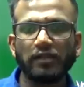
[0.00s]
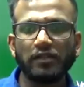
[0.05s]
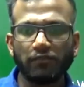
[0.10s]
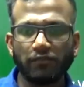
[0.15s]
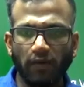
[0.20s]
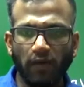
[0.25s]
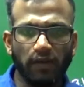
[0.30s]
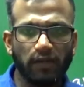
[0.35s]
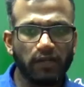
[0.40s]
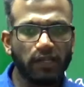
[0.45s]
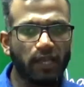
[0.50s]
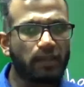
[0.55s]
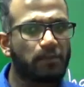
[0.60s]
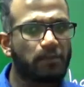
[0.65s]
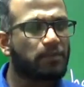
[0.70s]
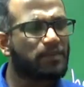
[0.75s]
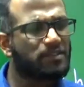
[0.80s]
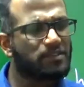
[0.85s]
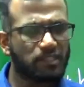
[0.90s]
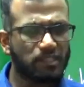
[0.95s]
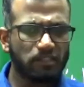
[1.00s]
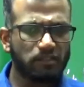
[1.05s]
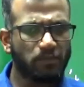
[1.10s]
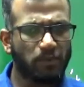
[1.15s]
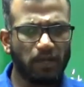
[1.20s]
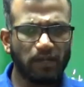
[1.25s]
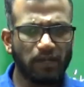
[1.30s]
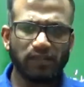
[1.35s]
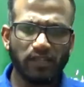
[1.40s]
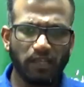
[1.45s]
1 time per 6
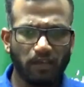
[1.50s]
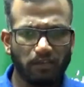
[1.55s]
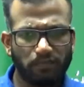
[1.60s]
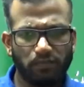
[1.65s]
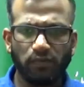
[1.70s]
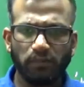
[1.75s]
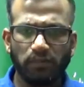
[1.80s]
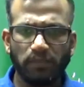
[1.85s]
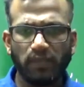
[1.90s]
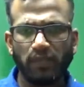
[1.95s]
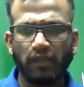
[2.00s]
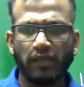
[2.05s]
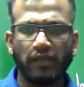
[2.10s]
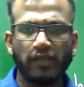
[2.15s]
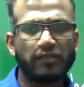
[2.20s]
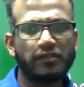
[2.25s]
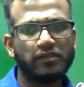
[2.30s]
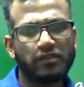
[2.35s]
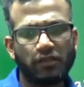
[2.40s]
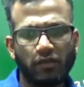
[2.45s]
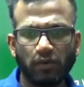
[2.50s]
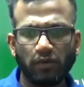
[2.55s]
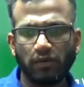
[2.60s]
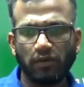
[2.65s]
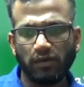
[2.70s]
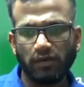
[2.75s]
months. Therefore, it's no